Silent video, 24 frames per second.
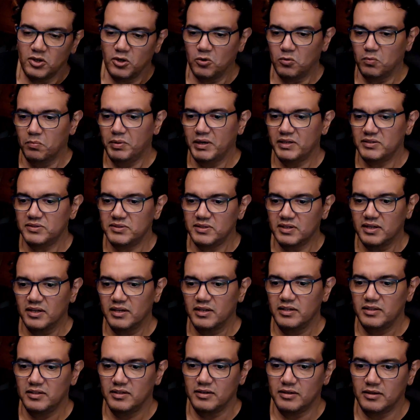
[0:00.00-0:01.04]
So
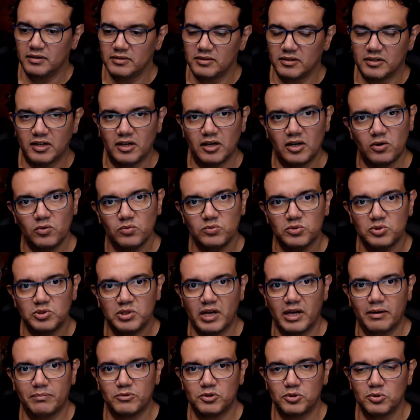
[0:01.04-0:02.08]
basically the clone
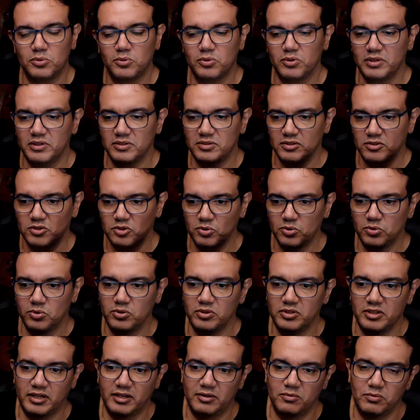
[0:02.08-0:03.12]
stamp tool is a
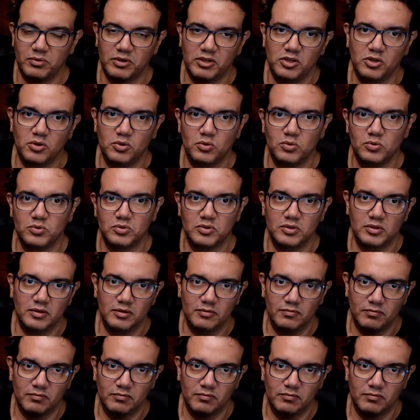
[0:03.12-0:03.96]
tool that we use